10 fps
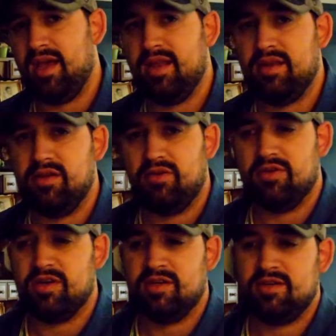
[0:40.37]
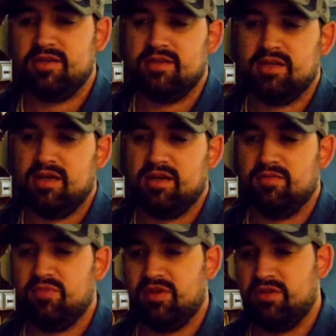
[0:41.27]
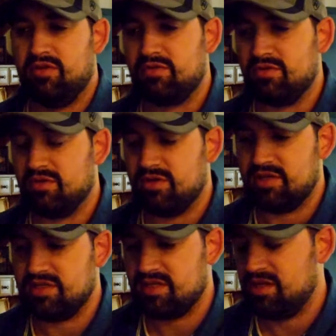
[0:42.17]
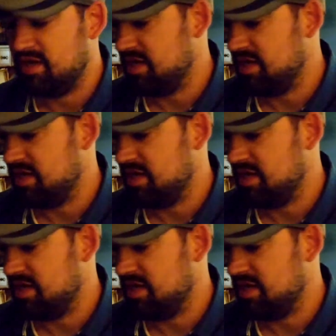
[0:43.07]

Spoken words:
had Noah, one of the local goalies.